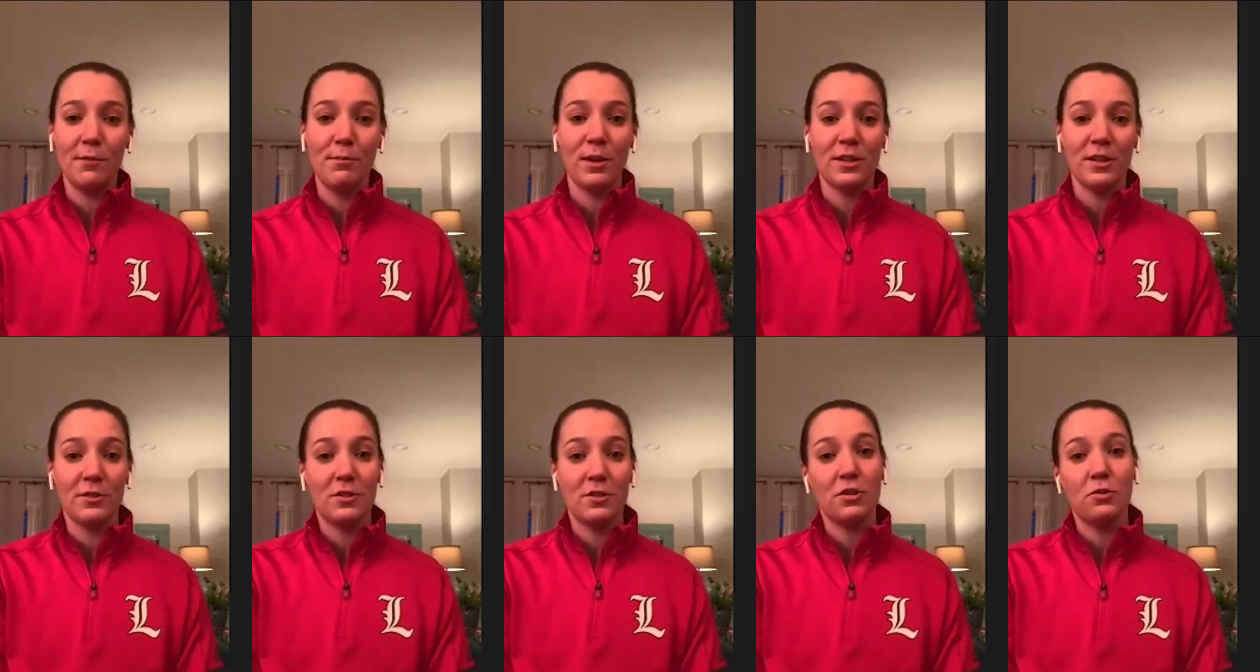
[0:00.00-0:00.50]

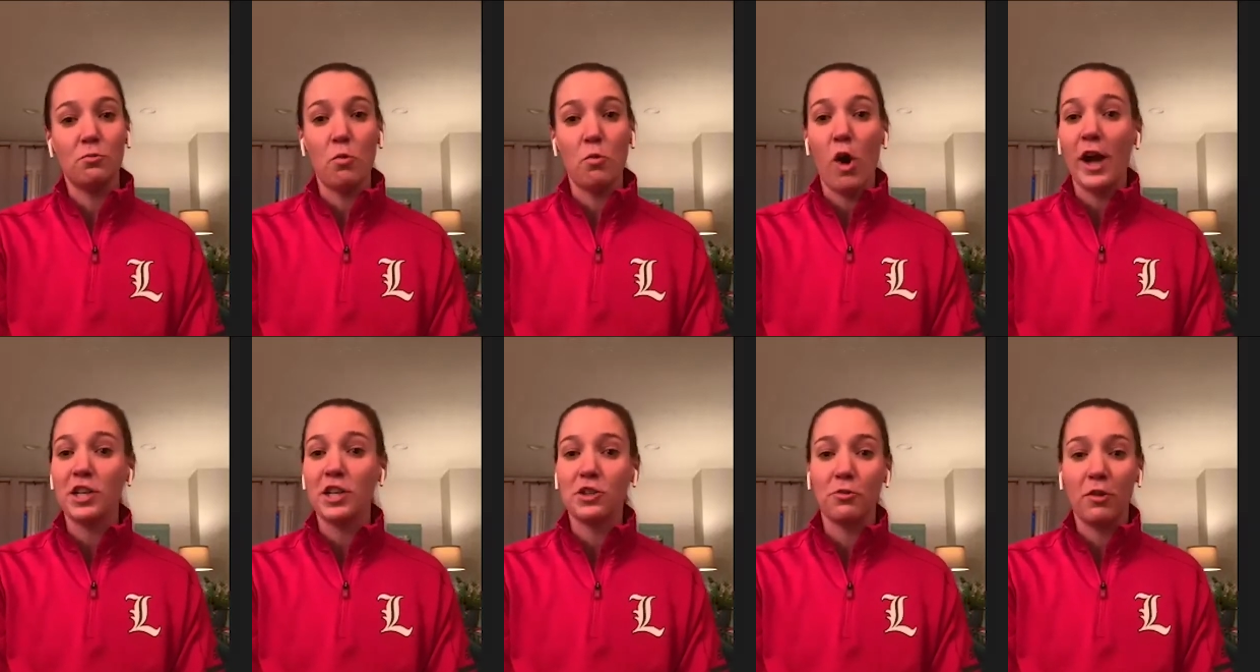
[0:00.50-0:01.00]
but to
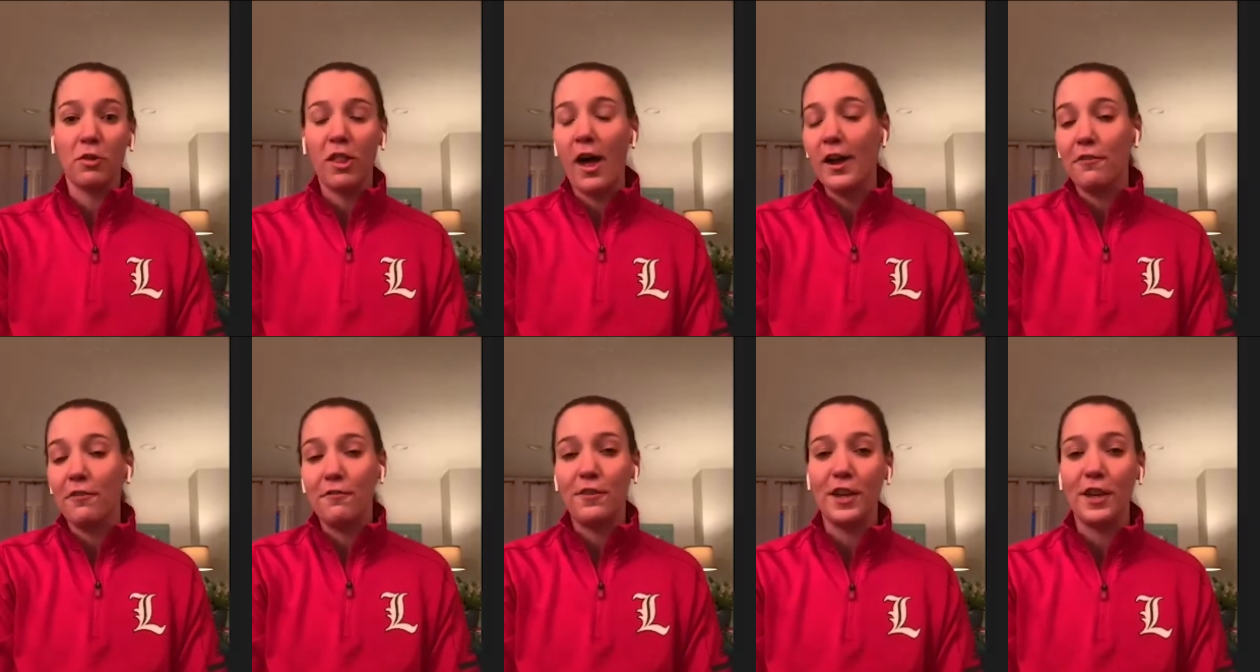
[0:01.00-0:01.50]
watch a lot
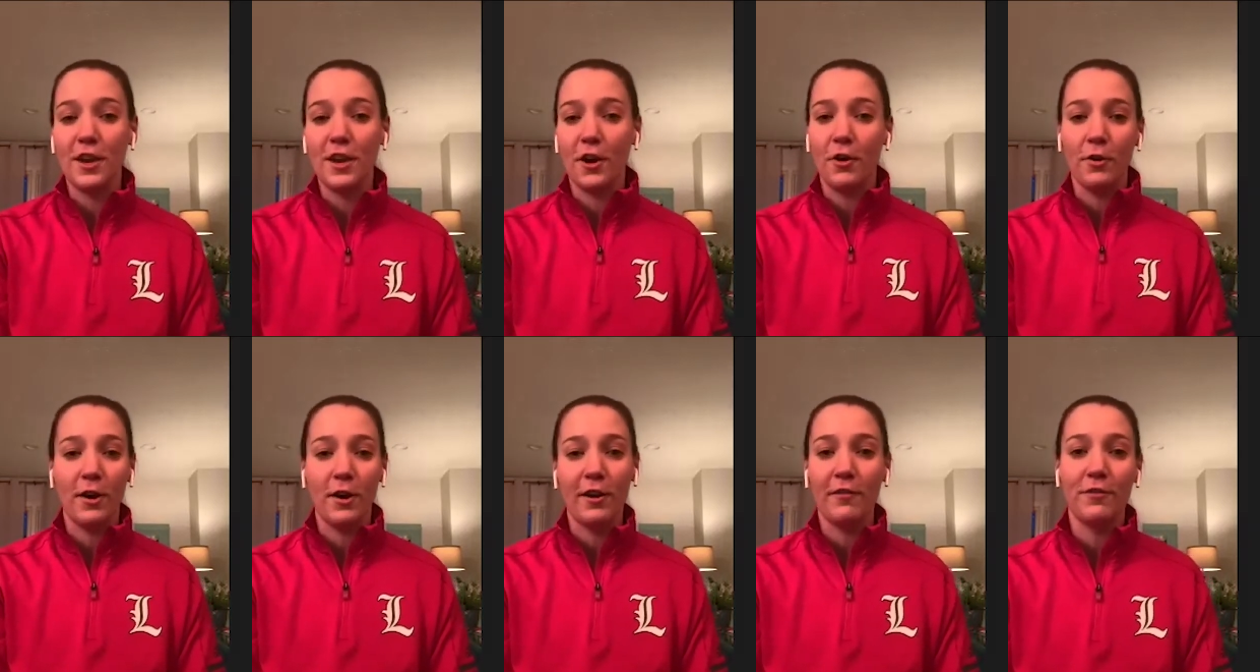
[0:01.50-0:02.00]
of video
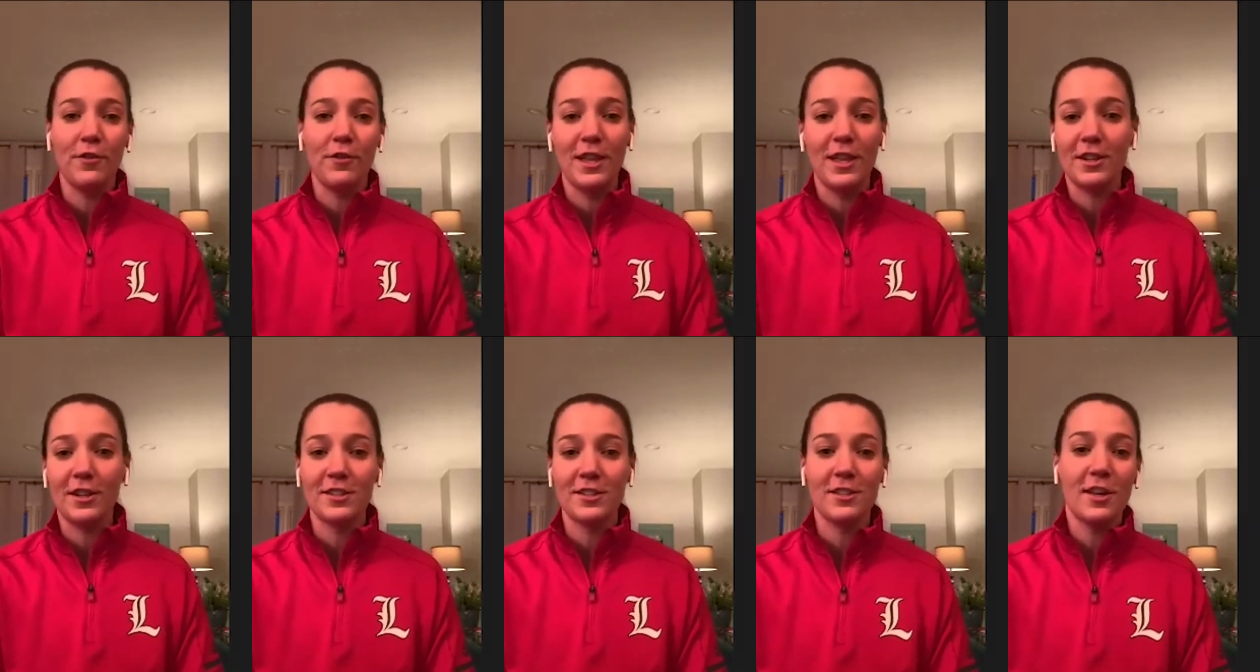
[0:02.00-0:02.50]
of, there's
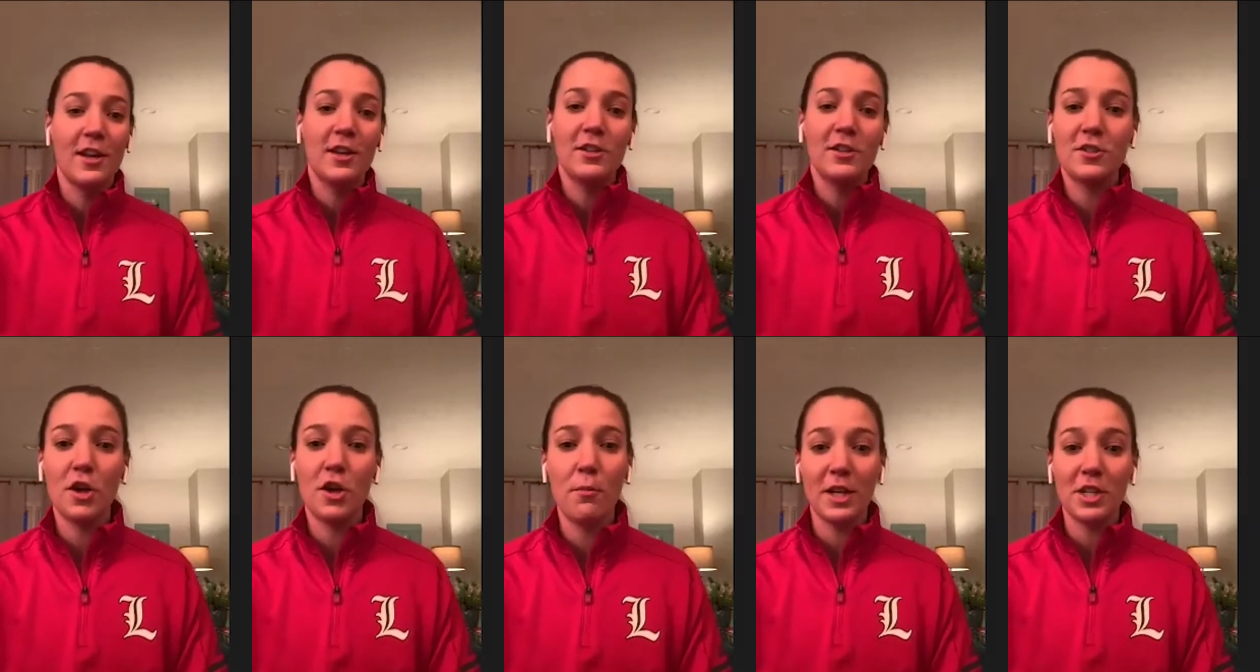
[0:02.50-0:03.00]
so
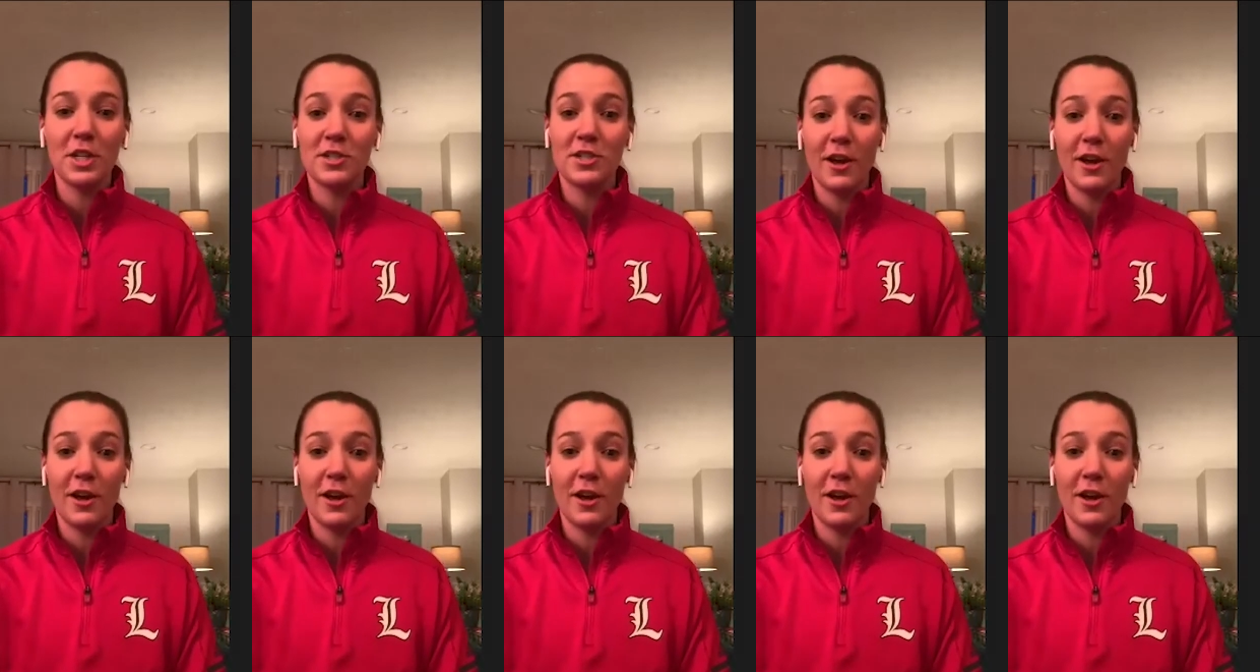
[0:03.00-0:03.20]
much stuff